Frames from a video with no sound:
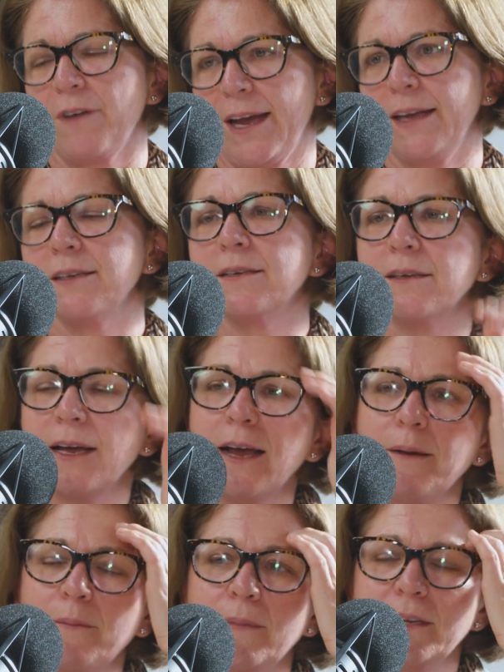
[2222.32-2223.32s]
rate,
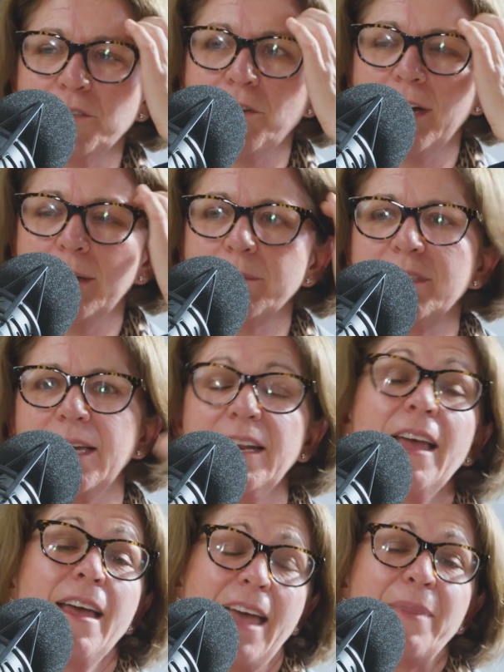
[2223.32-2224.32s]
as Graeme said.
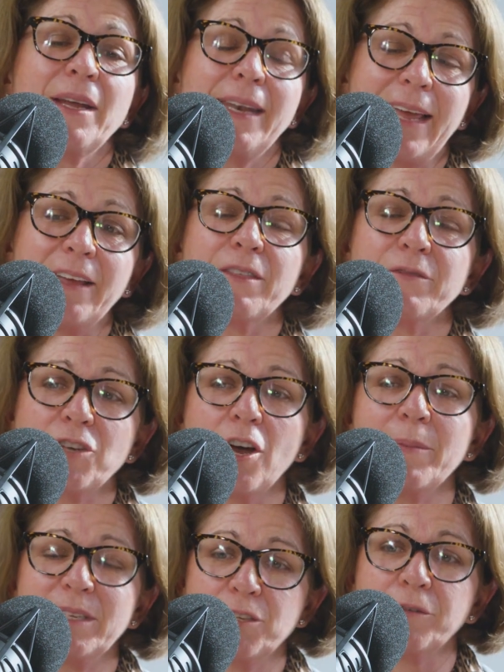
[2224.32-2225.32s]
And the length of
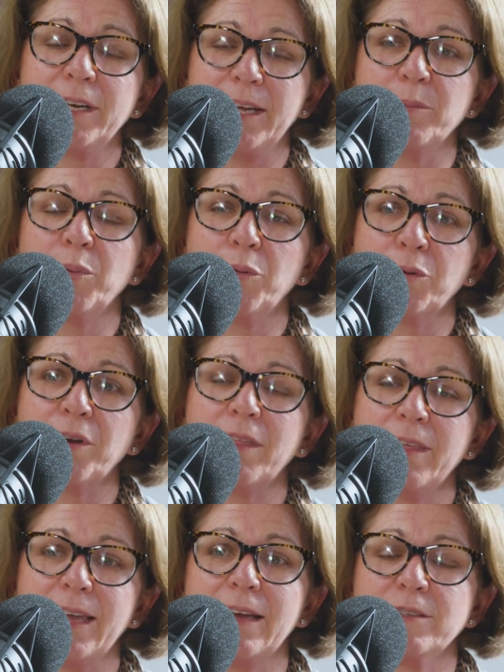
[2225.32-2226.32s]
time is a really important
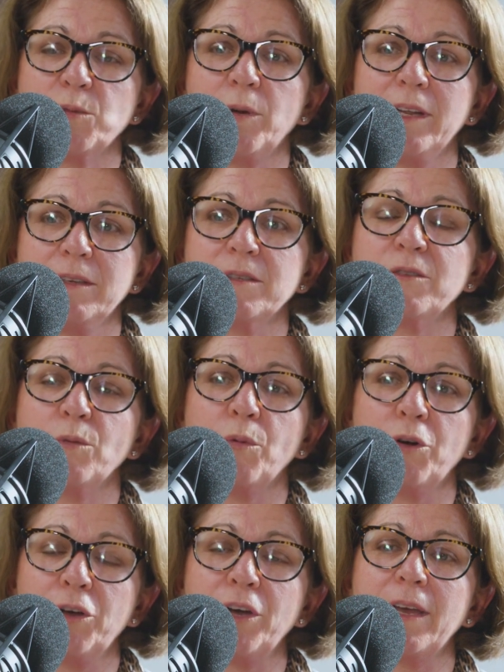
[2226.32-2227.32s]
thing, as well as the
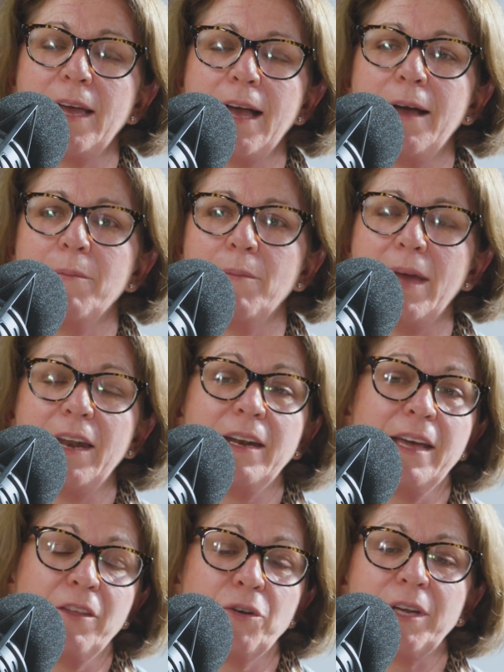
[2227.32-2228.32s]
work. And
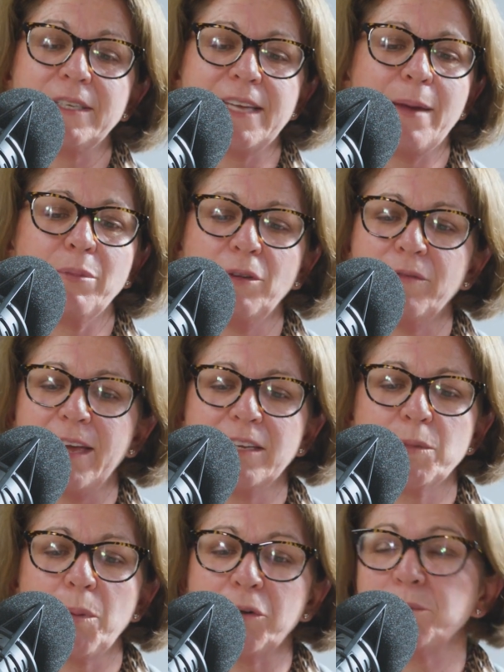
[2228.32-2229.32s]
another good example of that
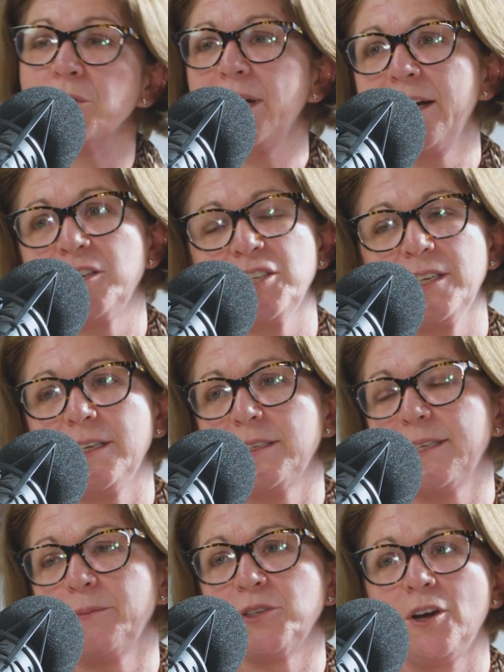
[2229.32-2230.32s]
is post-production. And
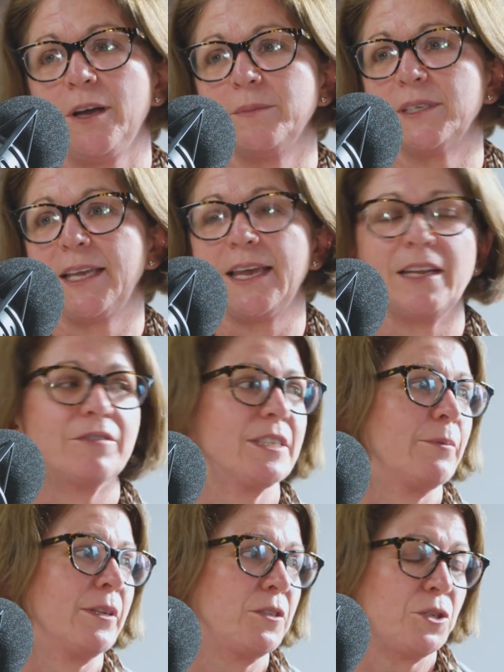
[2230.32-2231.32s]
sometimes, again, if
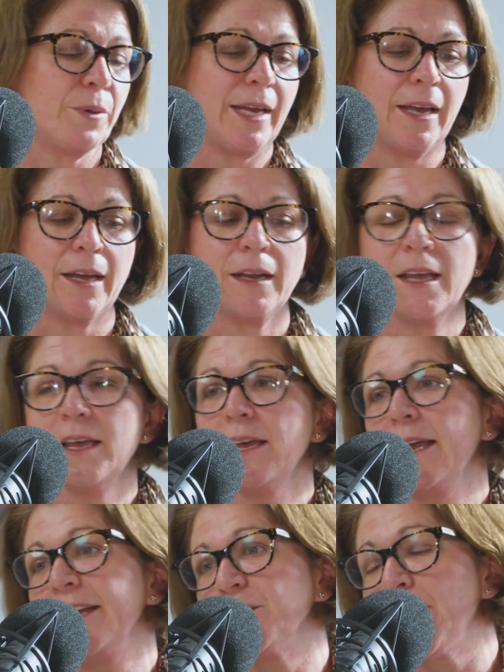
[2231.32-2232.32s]
someone's doing it
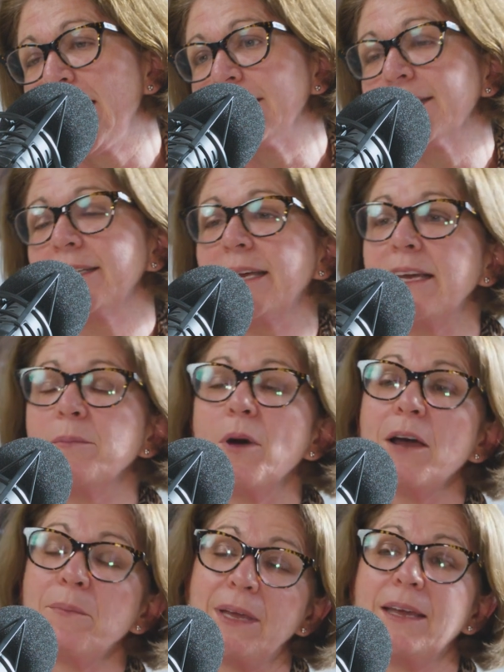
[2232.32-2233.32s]
independently, it
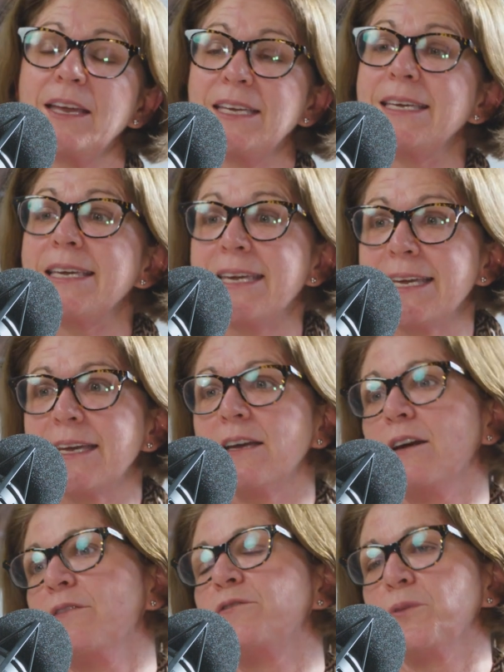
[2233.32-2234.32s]
might be a
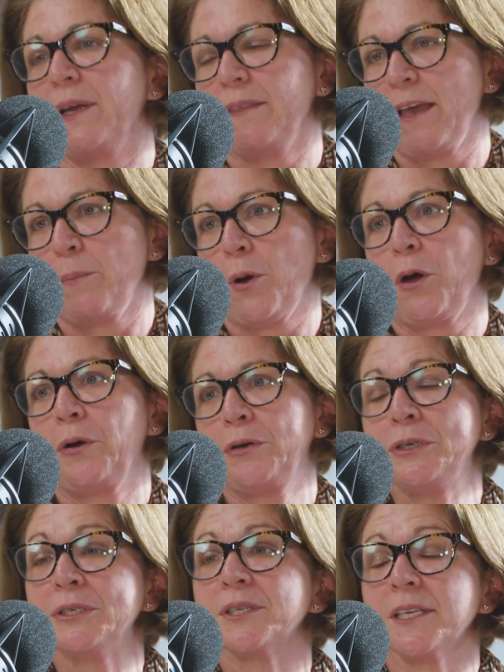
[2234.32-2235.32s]
year of doing their
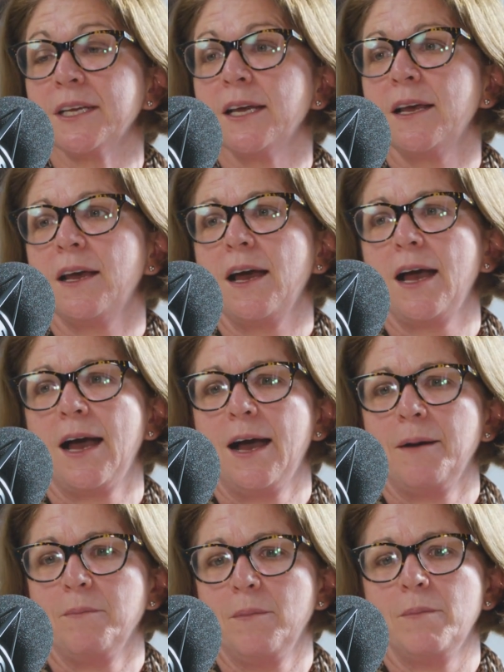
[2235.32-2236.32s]
post.
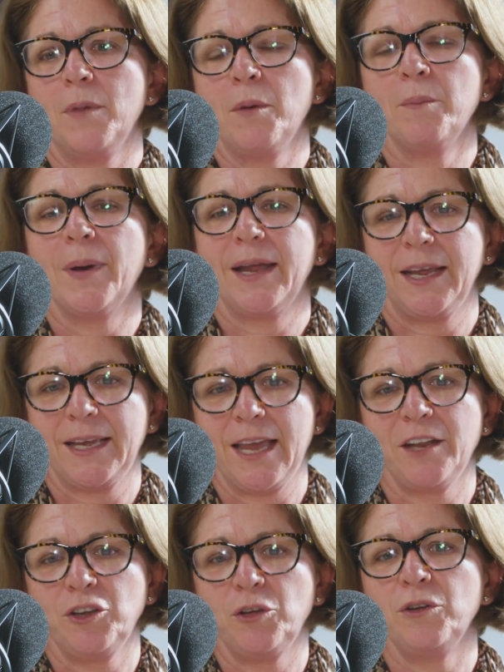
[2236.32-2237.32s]
But
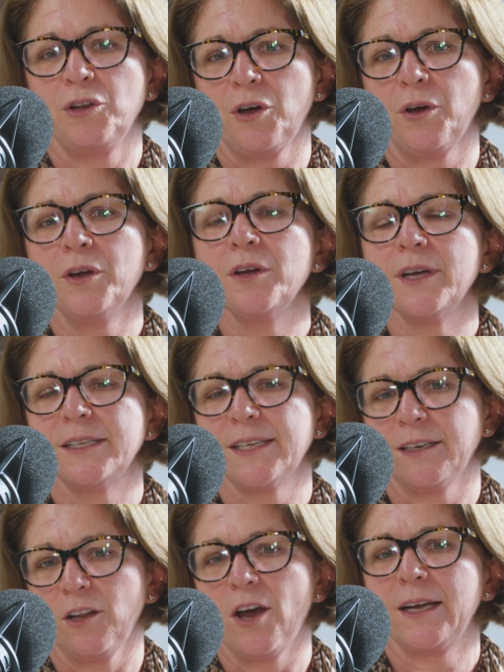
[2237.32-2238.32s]
again, it's
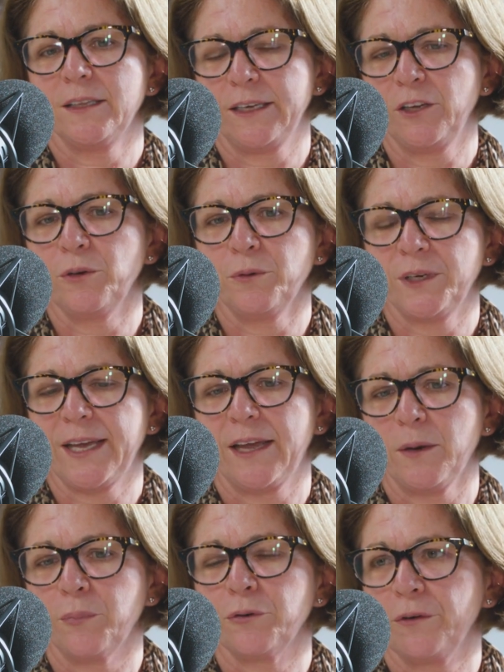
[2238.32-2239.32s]
unlikely you would
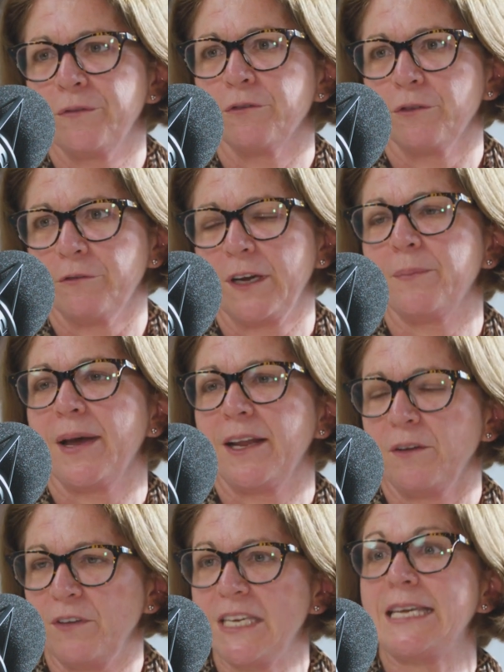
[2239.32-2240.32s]
get approved for a
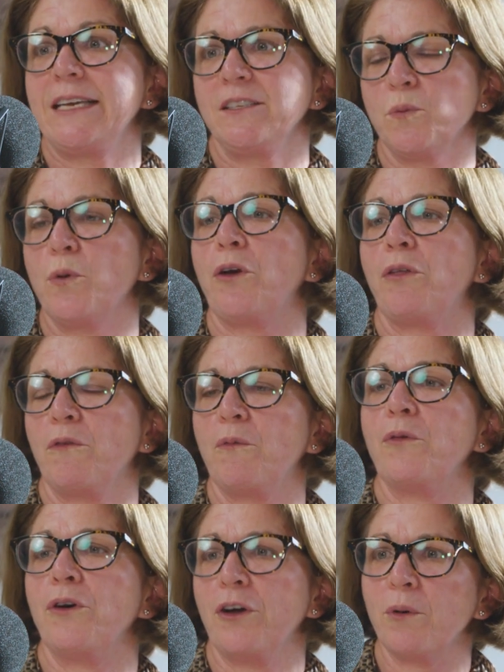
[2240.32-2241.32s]
rebate of a year's worth
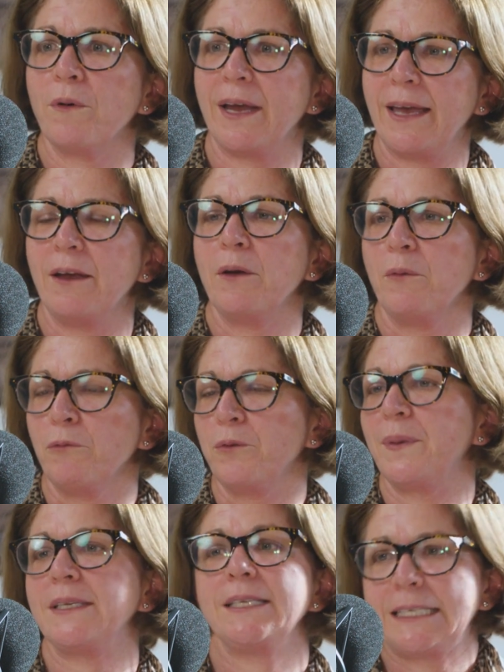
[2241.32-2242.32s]
of work, where it
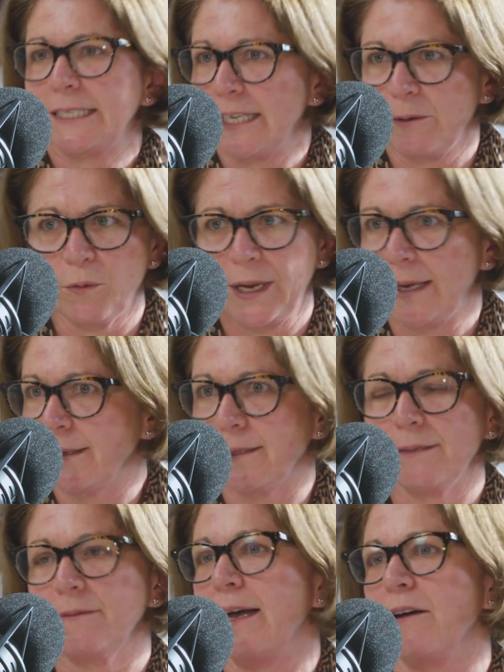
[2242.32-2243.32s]
would be 16
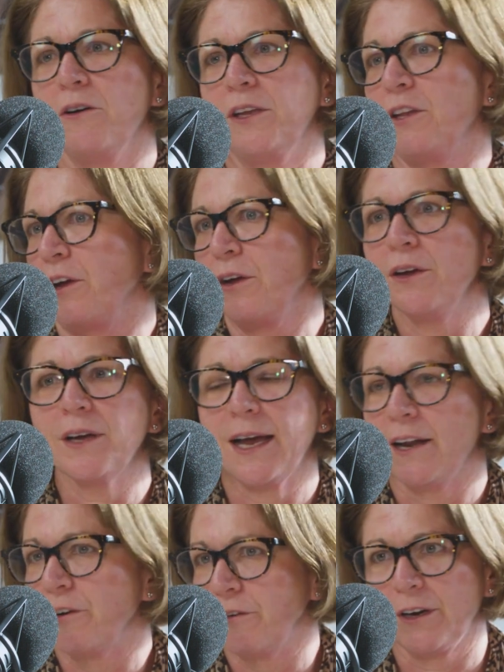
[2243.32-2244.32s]
weeks,
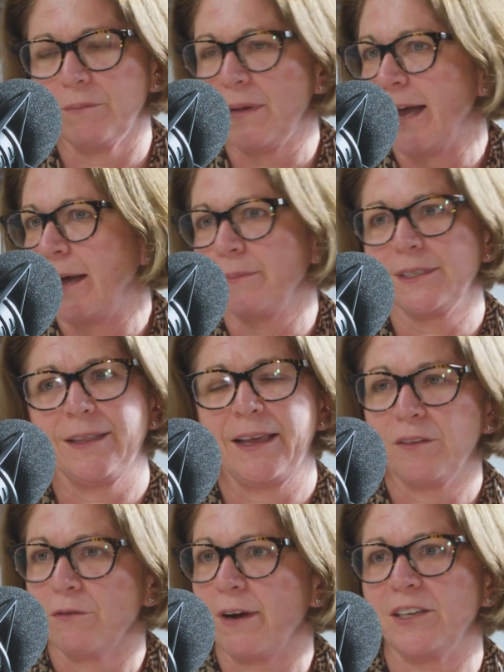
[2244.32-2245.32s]
under a arm's
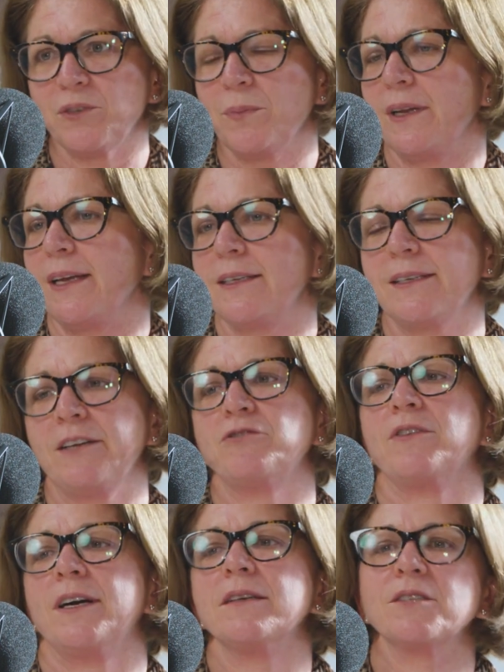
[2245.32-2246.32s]
length arrangement,
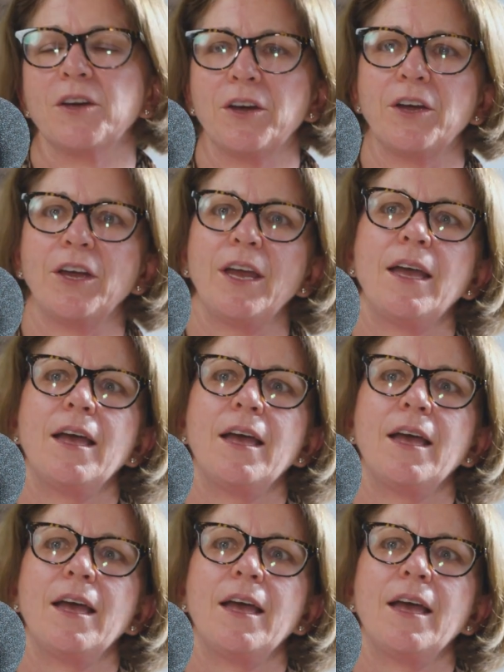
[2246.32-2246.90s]
etc. So,